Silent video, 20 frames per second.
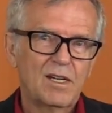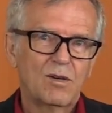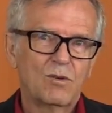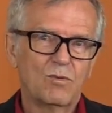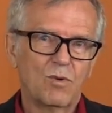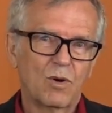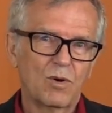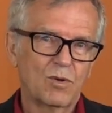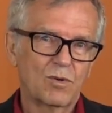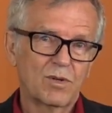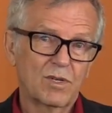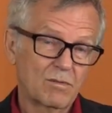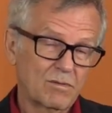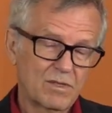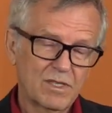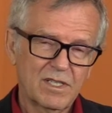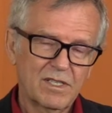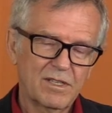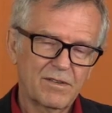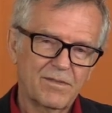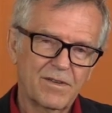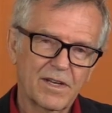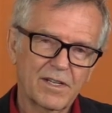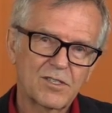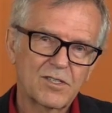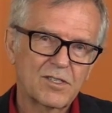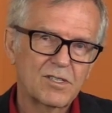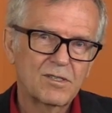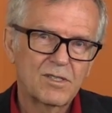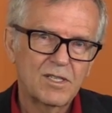whoa, it really
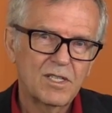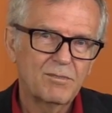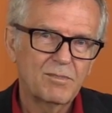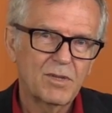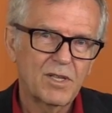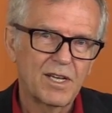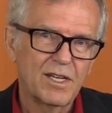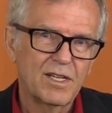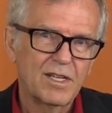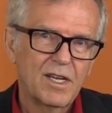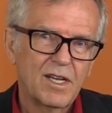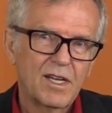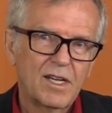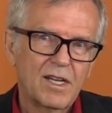affects you deeply.